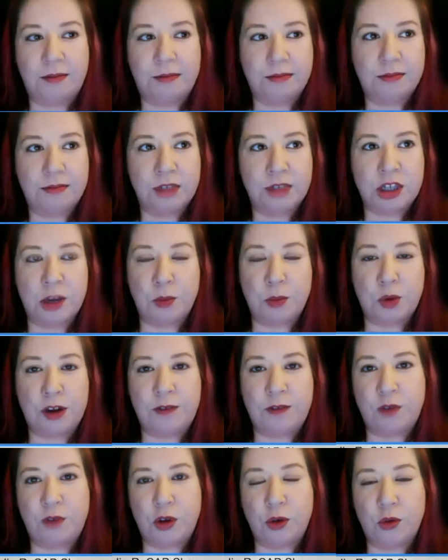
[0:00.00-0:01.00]
some
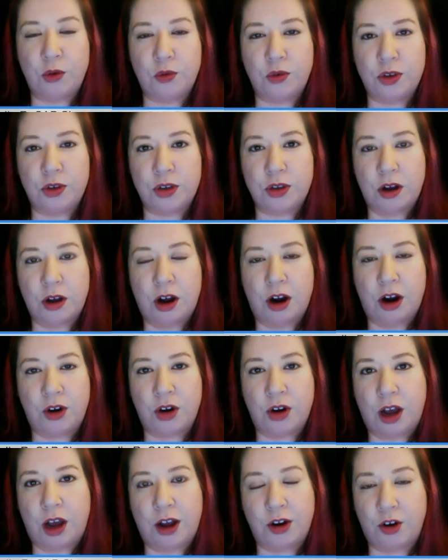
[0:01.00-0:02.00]
reviews are
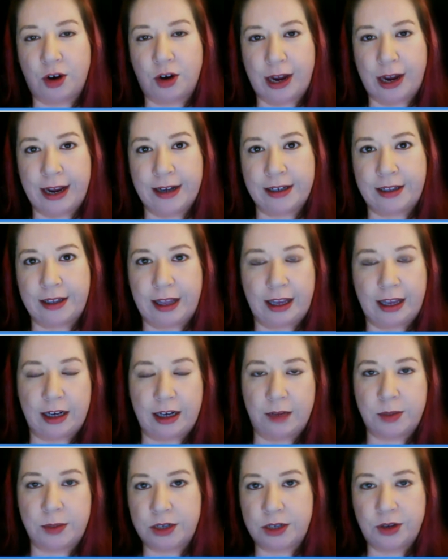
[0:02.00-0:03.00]
not great and they end
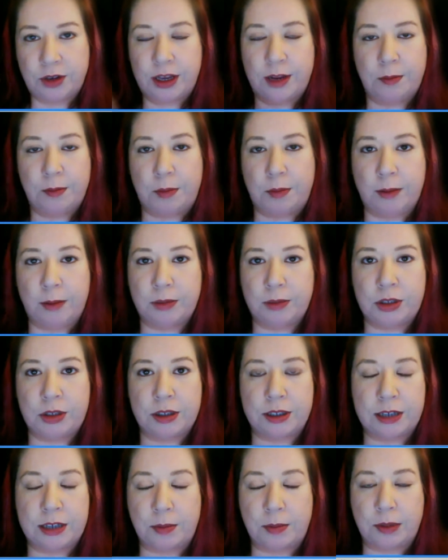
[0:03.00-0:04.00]
up still getting bumped to the
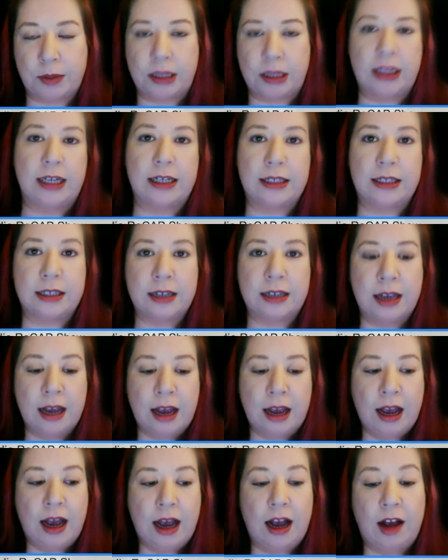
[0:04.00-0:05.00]
top of the list.
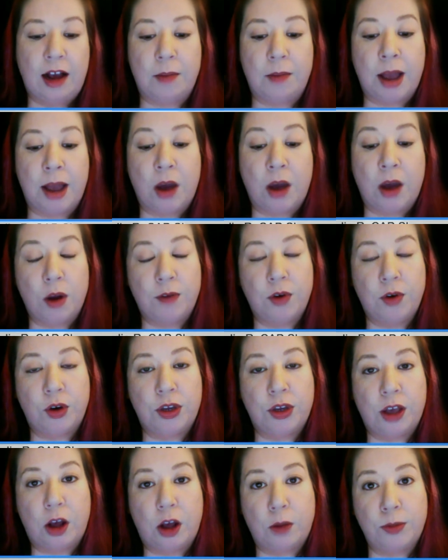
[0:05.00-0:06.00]
However,
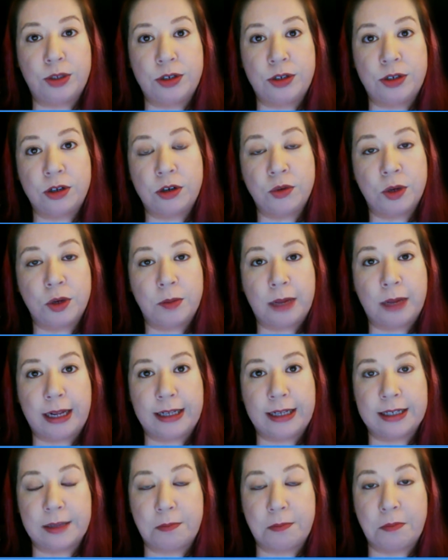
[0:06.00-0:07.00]
Yelp still
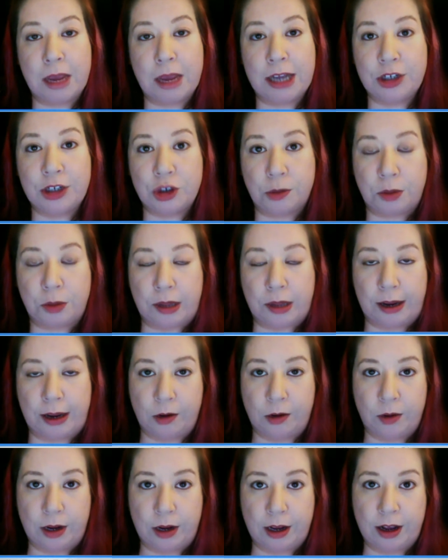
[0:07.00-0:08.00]
remains a major player
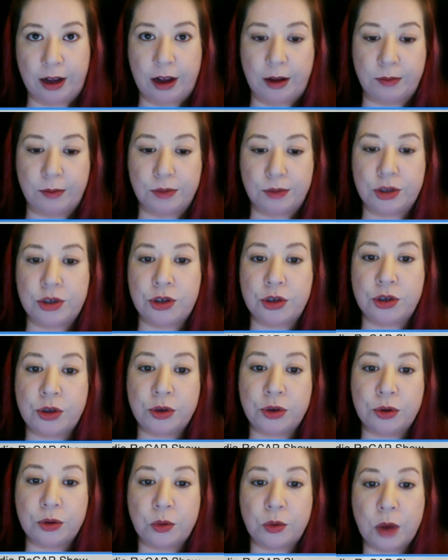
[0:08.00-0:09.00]
when it comes
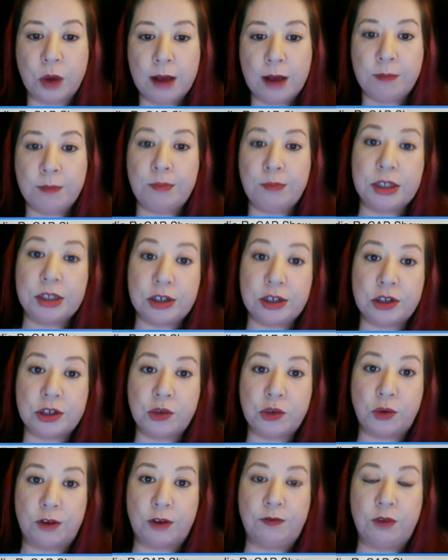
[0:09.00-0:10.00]
to
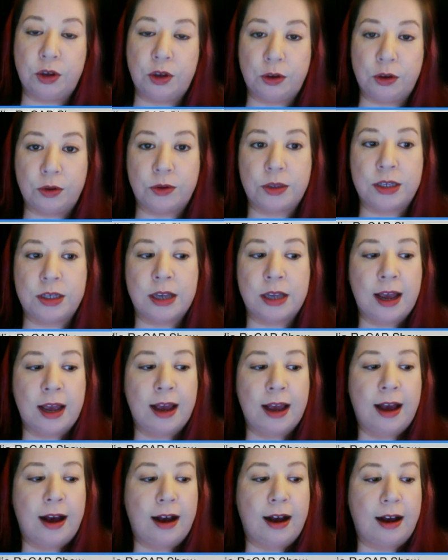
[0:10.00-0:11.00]
business reviews.
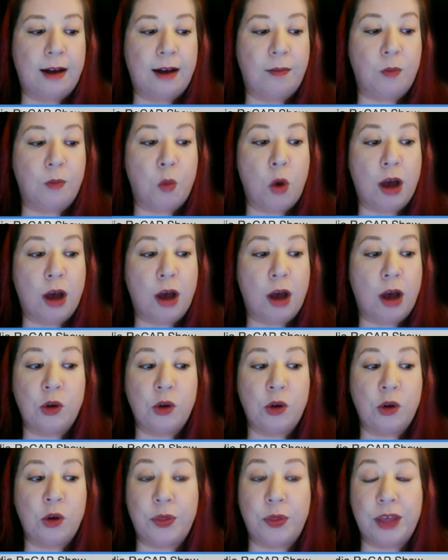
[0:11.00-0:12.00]
One
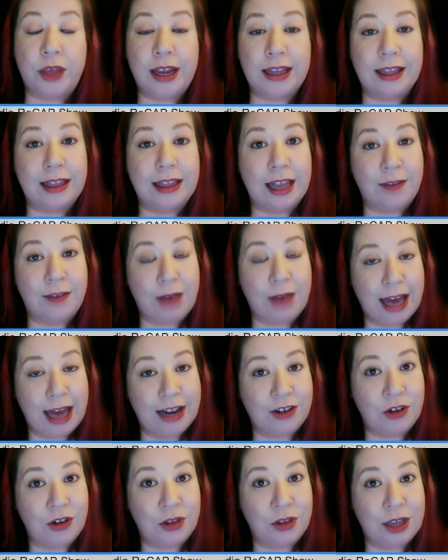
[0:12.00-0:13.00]
cool thing that they've
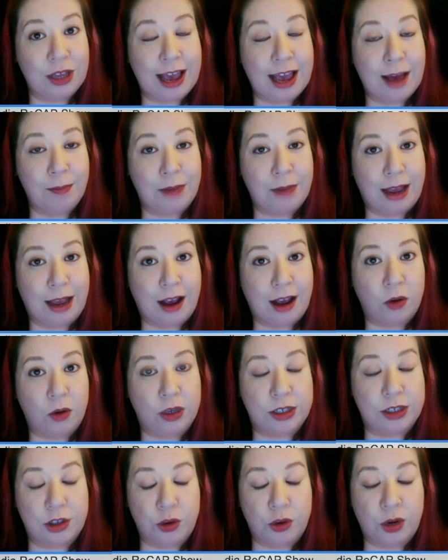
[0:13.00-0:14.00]
added to the app now
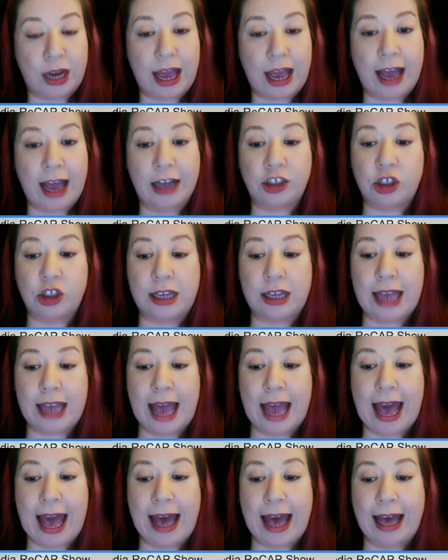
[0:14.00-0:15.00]
is you can actually
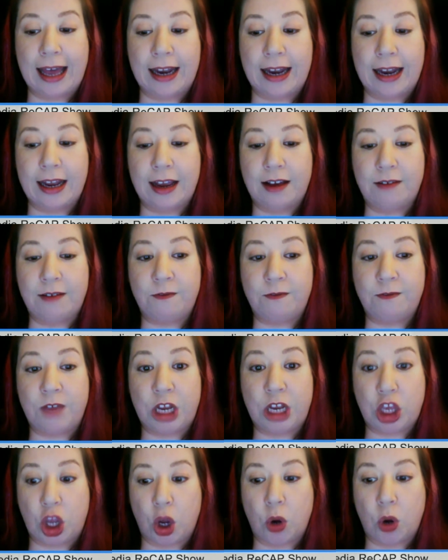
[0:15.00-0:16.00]
add
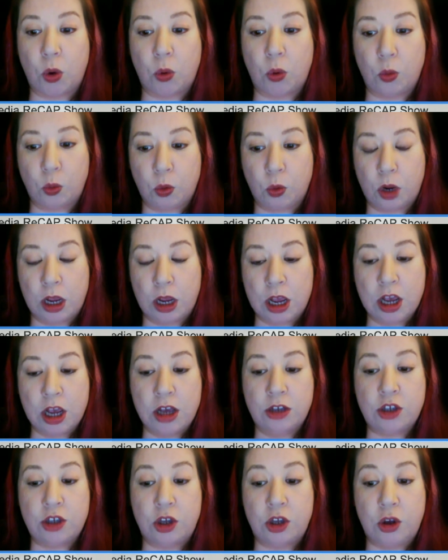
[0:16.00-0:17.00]
video.
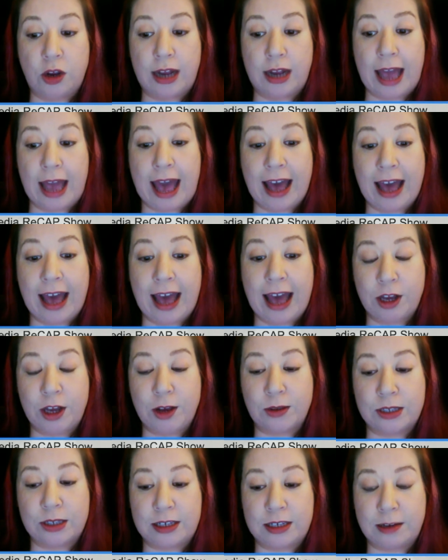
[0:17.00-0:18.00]
So you can add video
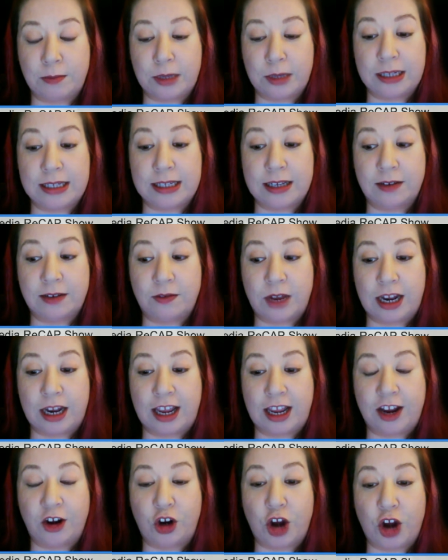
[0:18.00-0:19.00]
snippets of any
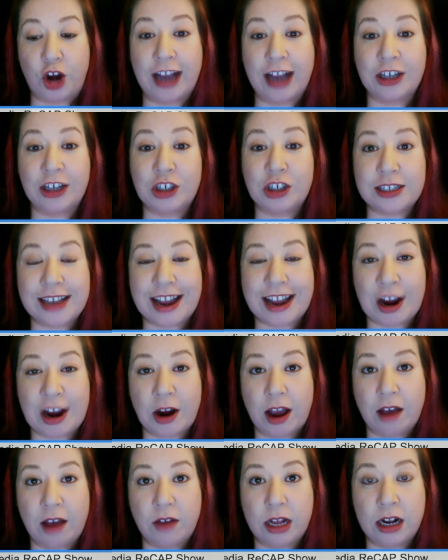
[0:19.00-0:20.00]
interactions that you're
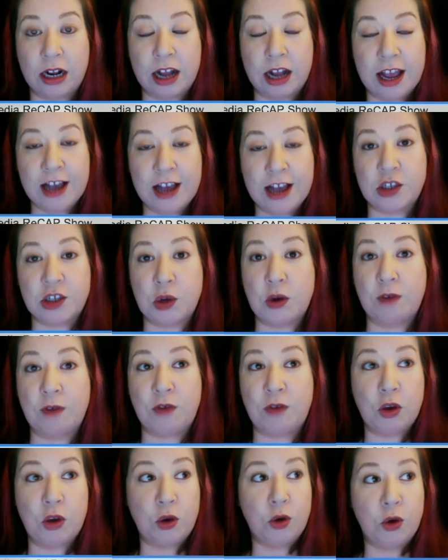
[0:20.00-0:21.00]
having. So if
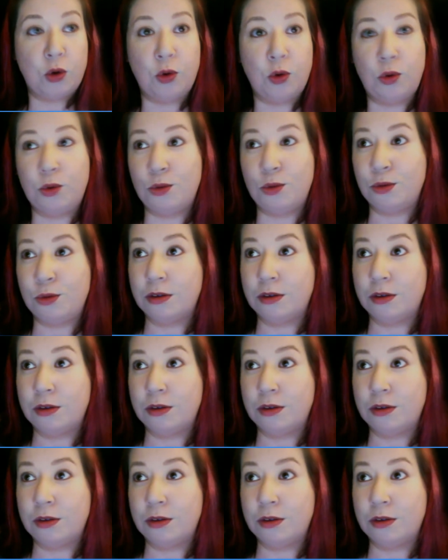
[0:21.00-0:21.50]
you